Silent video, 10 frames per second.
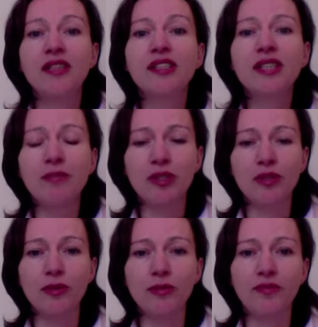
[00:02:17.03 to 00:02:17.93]
Step
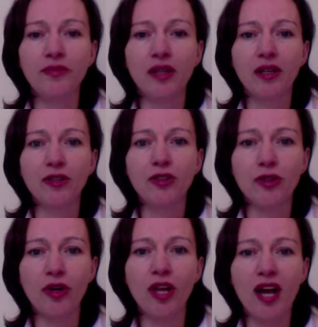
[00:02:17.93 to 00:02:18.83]
2,
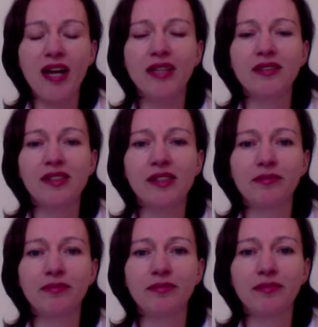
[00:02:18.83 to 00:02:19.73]
draw lines.
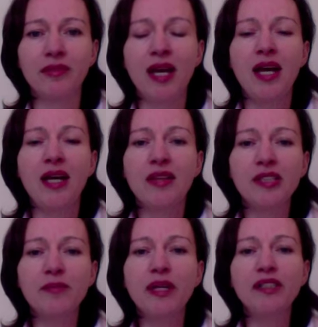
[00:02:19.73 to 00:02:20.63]

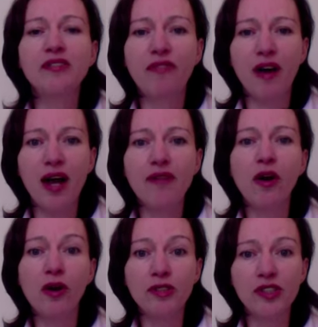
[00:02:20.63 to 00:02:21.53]
This means 5
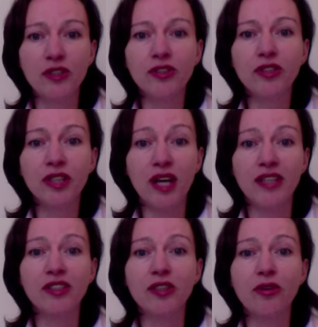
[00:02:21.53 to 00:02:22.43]
horizontal
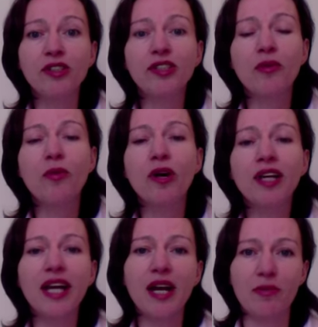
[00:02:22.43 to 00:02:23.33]
lines across their
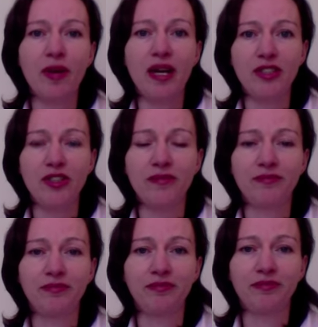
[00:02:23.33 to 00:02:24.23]
working out page.
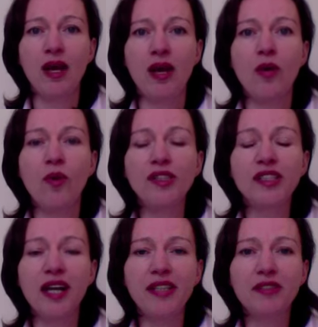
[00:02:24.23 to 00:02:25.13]

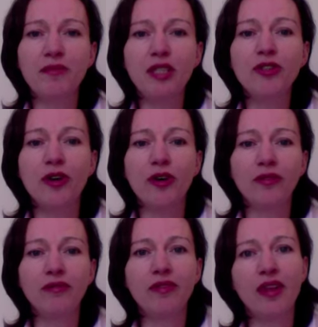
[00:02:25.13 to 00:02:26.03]
Once lines have been
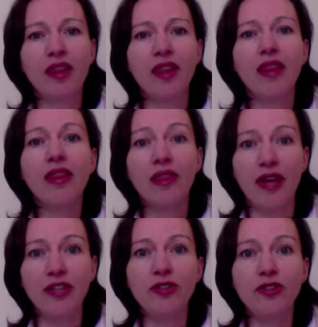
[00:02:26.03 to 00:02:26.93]
drawn,
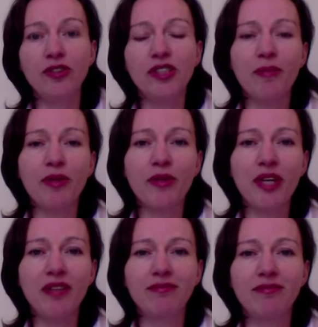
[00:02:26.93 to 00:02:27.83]
then you do step
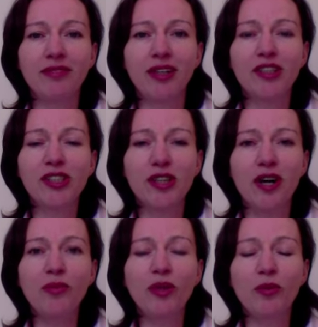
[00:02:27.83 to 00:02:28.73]
3.
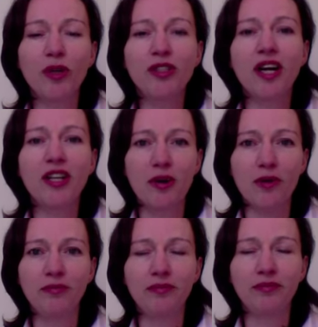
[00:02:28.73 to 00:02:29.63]
Start with what I
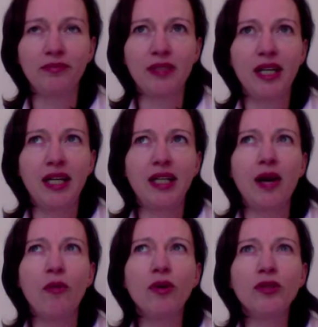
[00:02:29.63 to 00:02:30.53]
know.
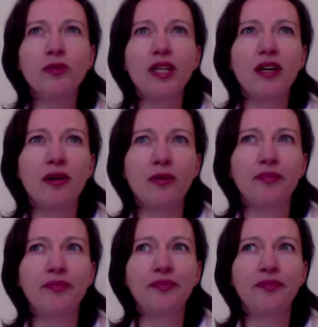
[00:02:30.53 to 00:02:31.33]
Now, what do we know?